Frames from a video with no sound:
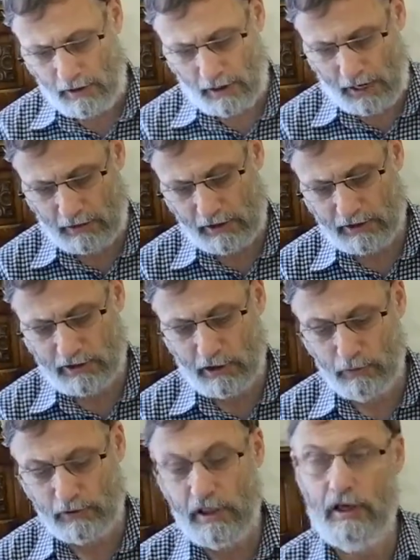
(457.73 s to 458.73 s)
And there's no
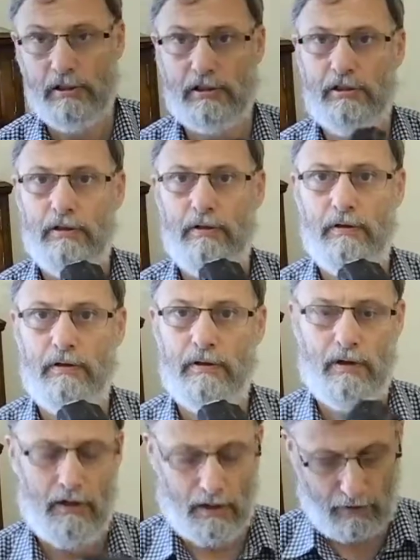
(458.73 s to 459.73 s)
dust.
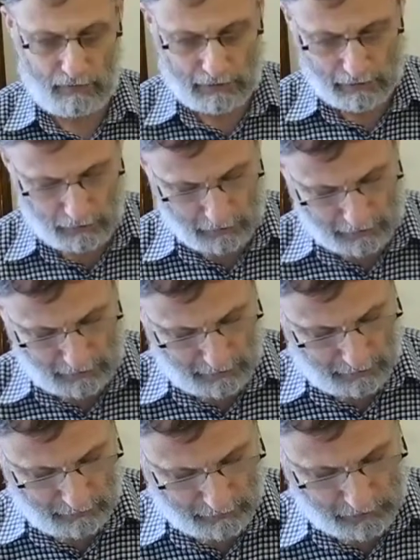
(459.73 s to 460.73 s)
I've had a look in the